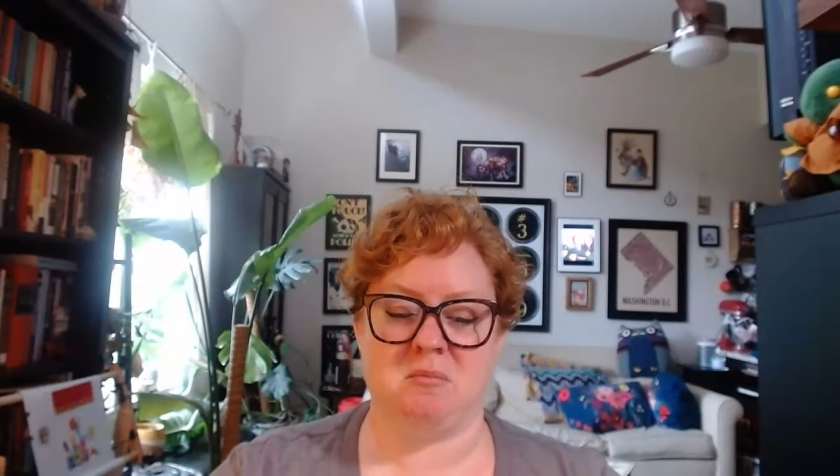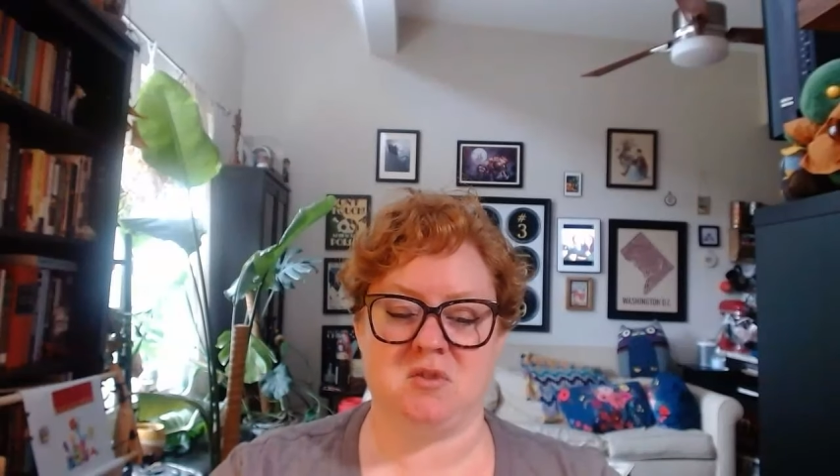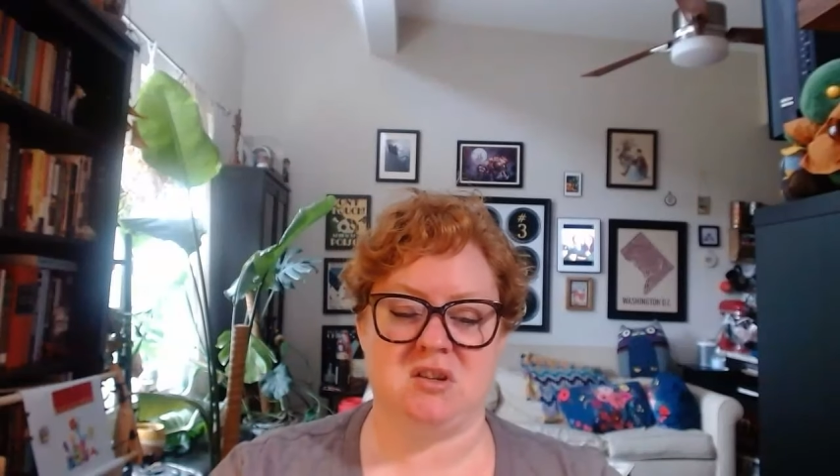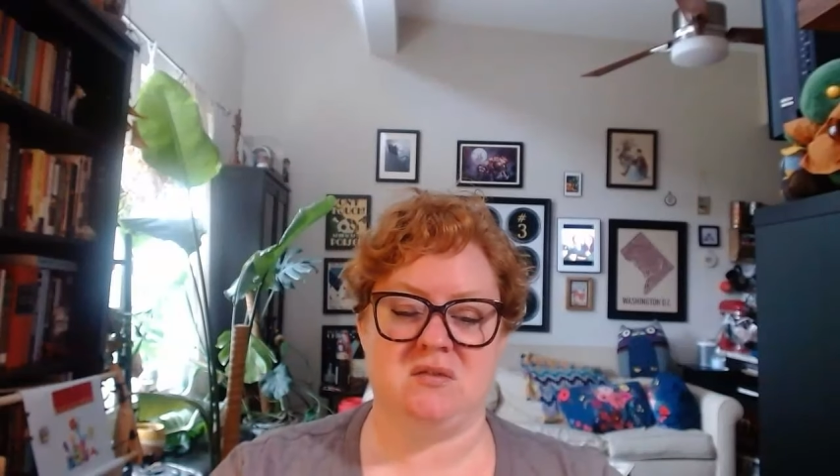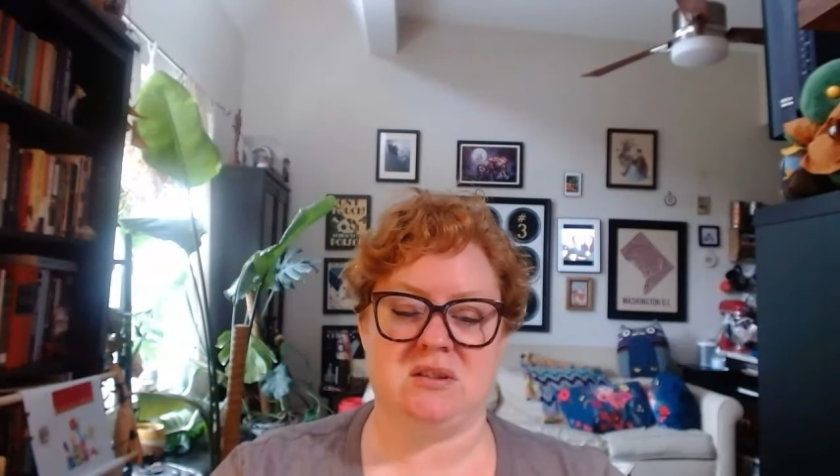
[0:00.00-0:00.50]

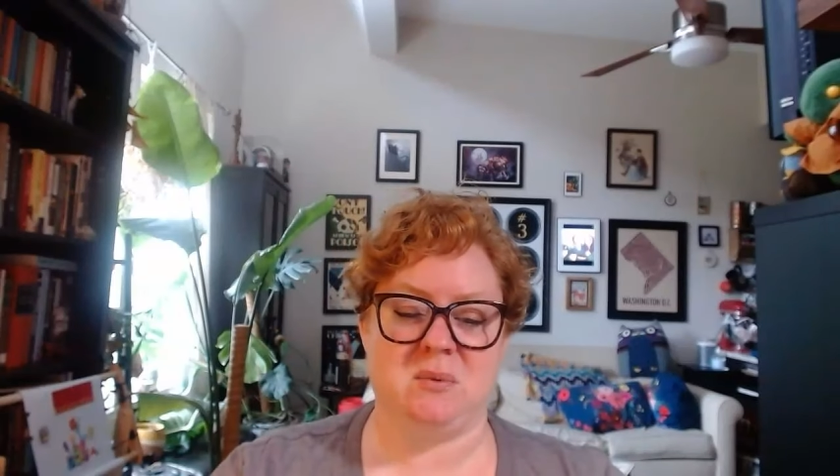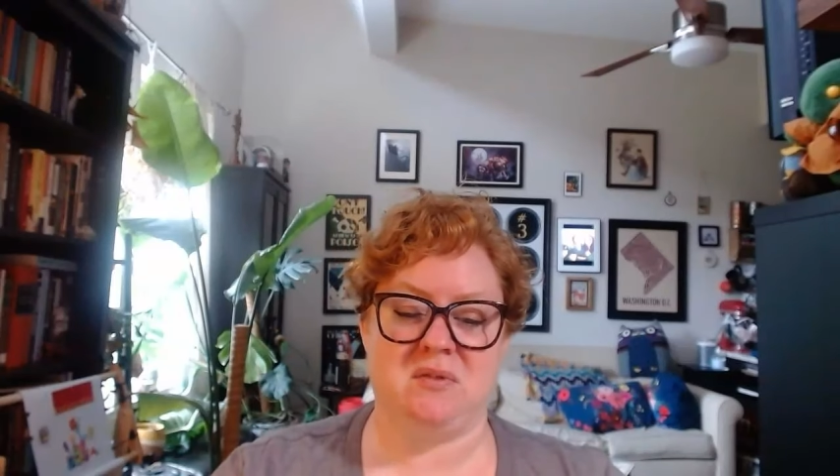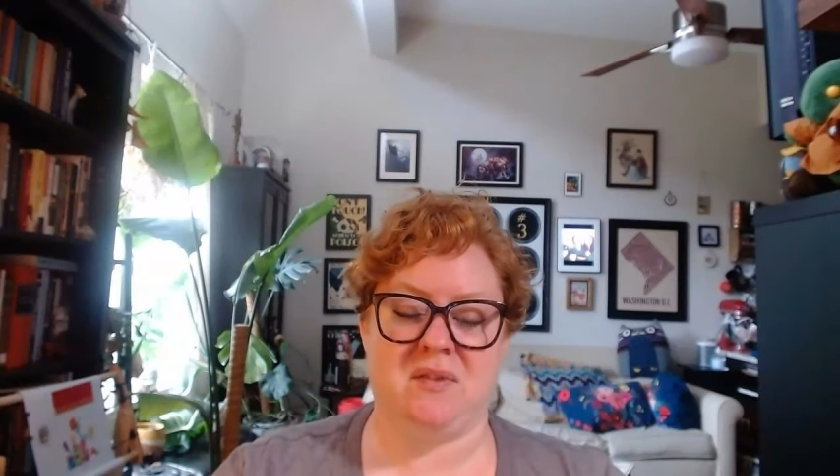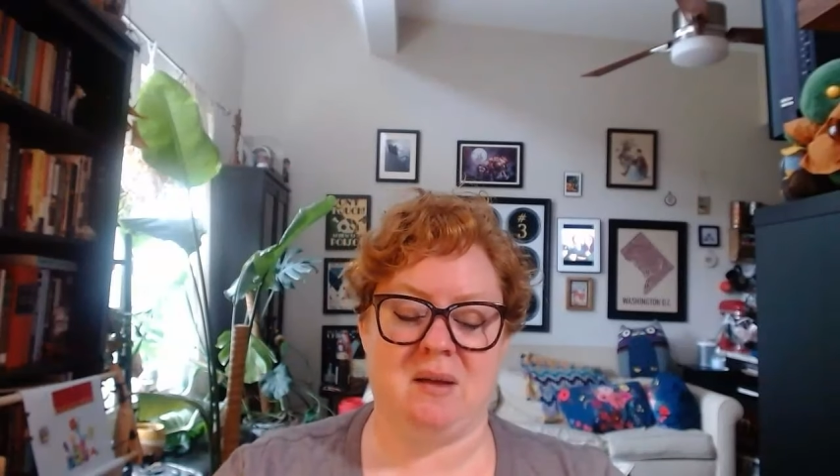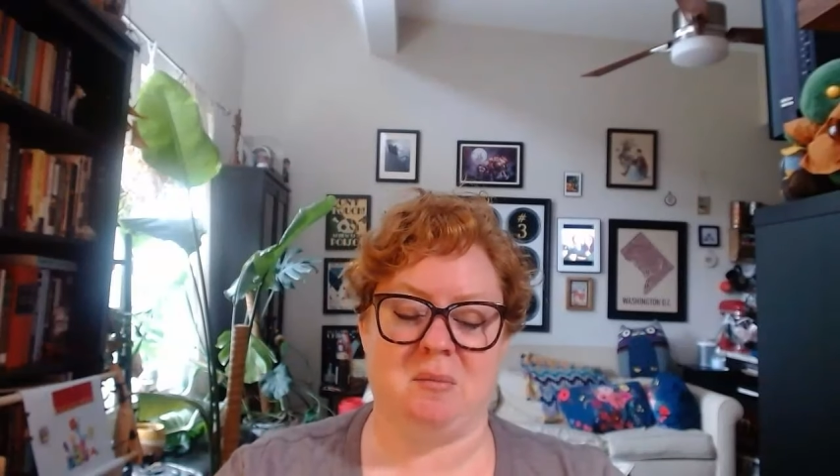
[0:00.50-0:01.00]
just to visit
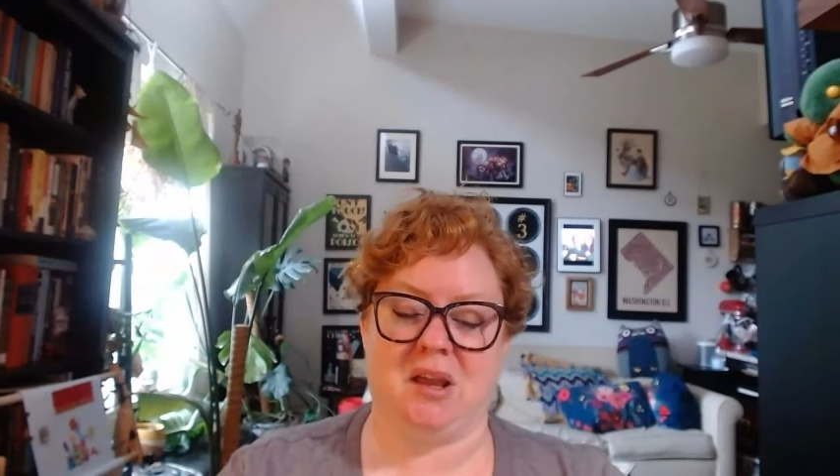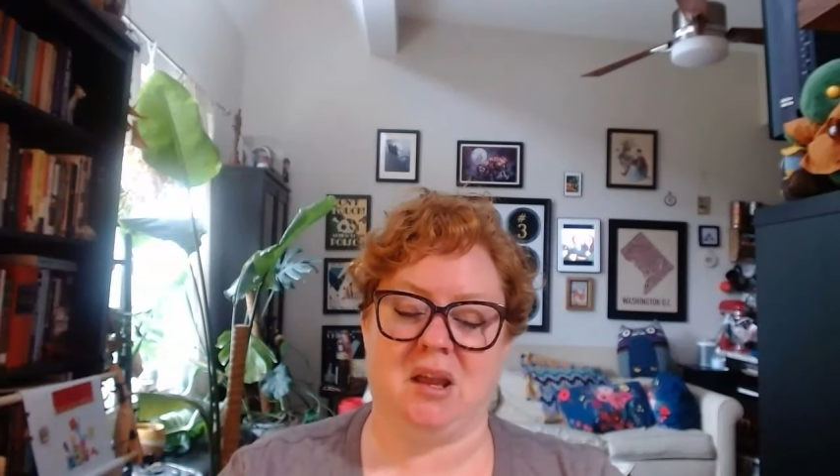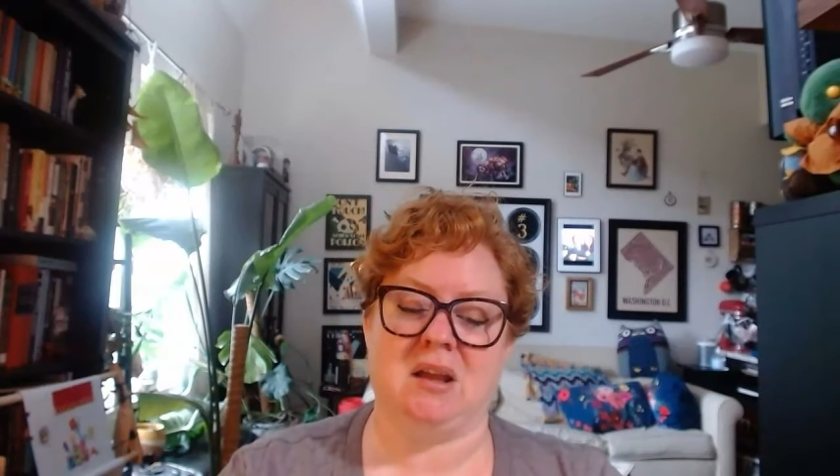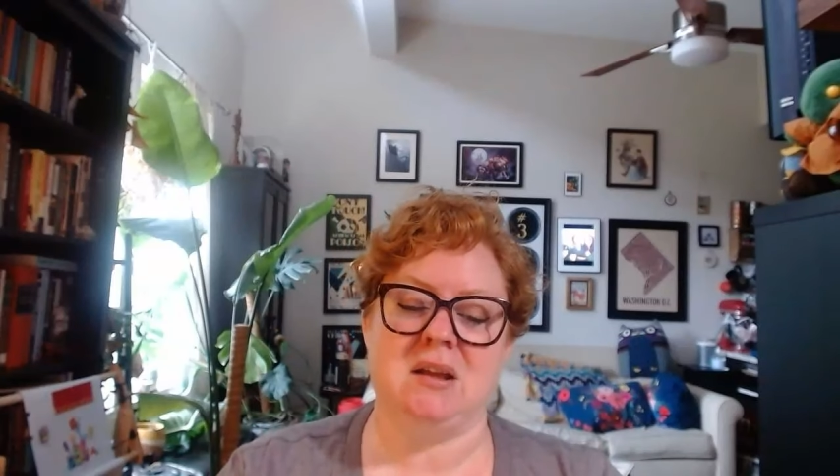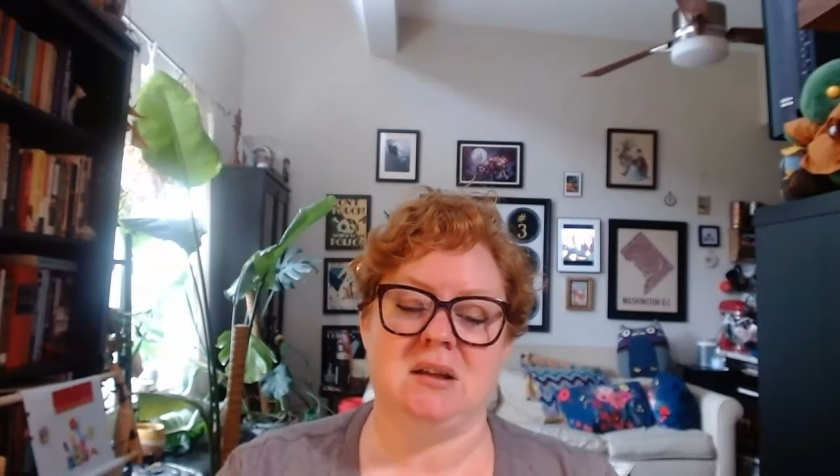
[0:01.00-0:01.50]
with
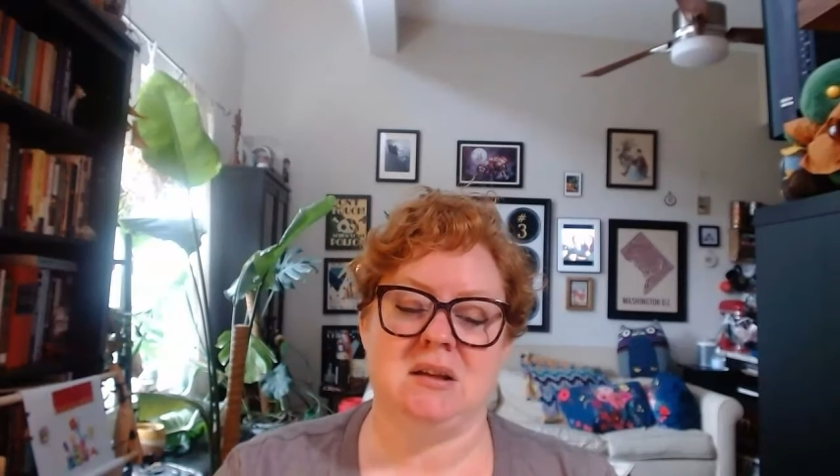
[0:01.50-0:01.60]
family